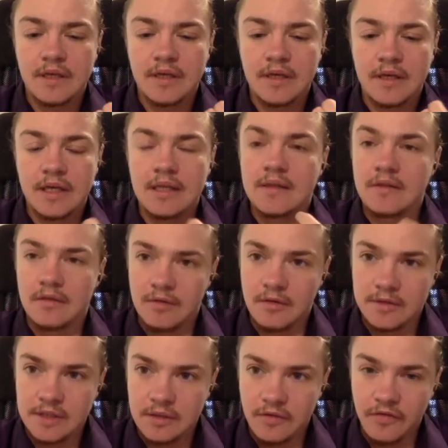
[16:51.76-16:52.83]
in the
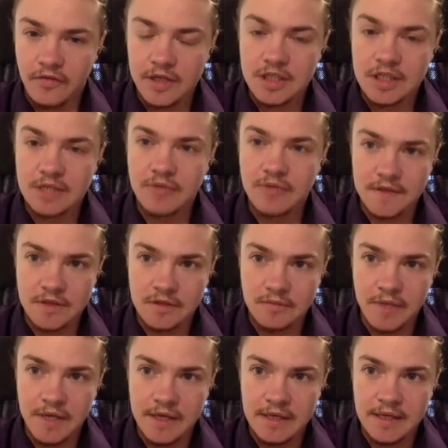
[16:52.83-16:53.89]
learning of French, she wasn't
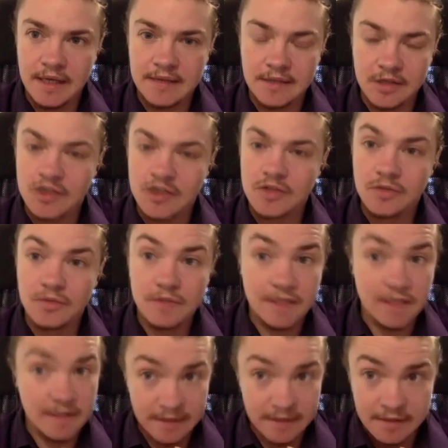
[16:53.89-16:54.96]
paying attention to
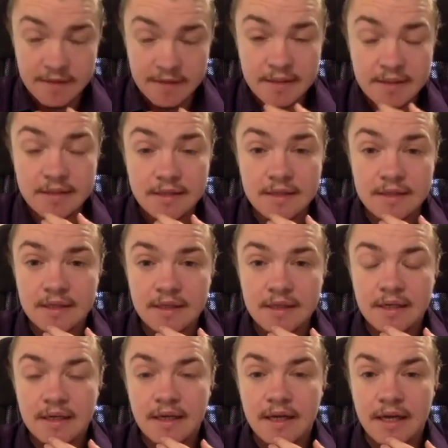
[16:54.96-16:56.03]
details.
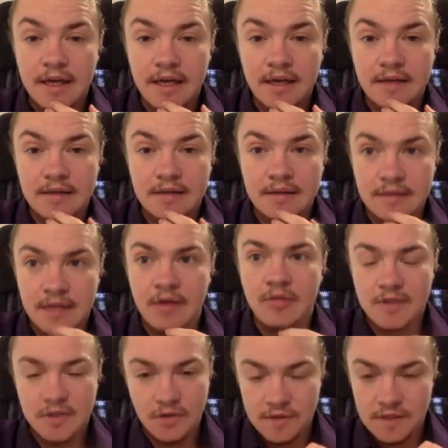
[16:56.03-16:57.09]
And that
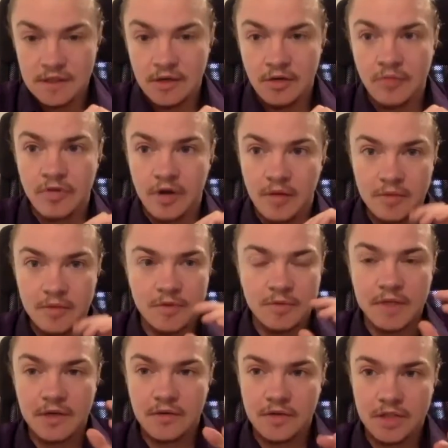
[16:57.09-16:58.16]
was causing her problems
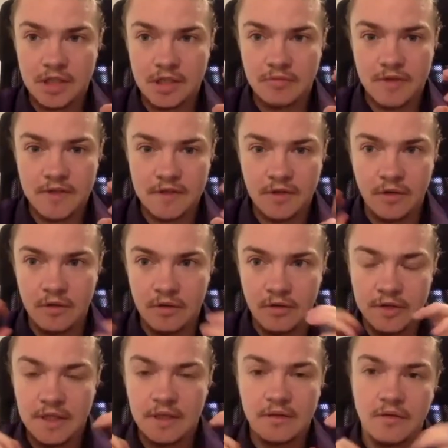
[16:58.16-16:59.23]
because she was not
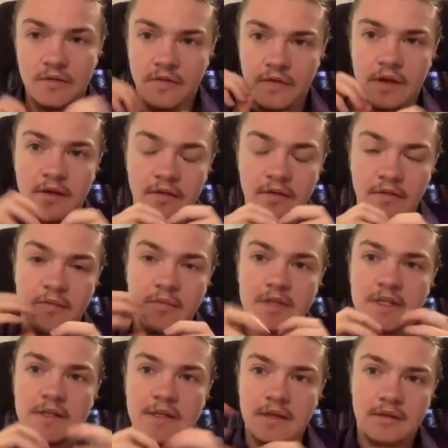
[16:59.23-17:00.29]
learning the
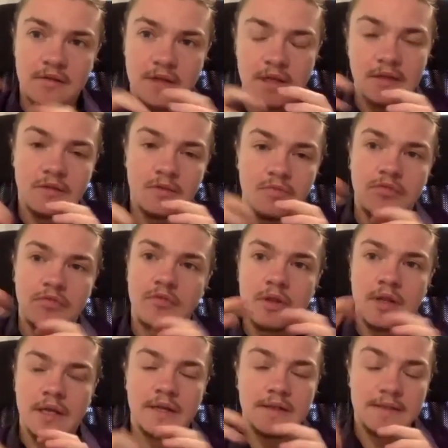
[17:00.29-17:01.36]
feminine and the
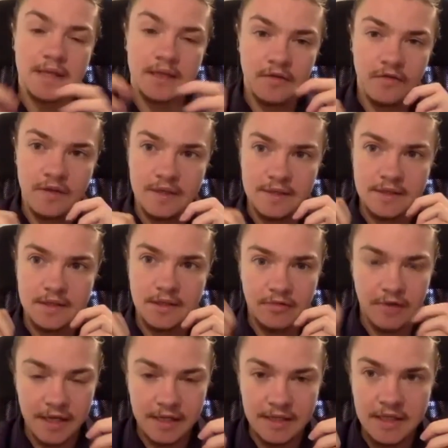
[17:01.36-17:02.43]
plural and these kind of things mm-hmm.
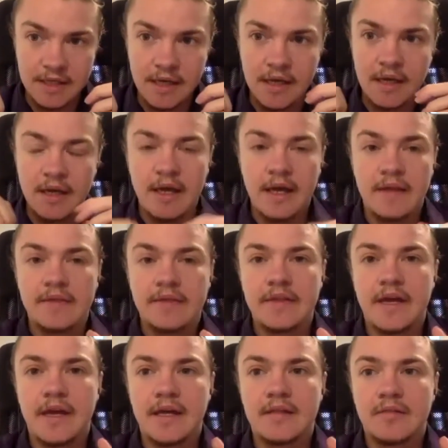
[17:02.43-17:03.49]
correctly. And
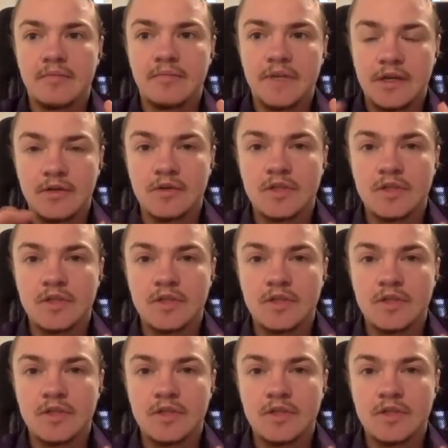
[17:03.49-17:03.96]
then because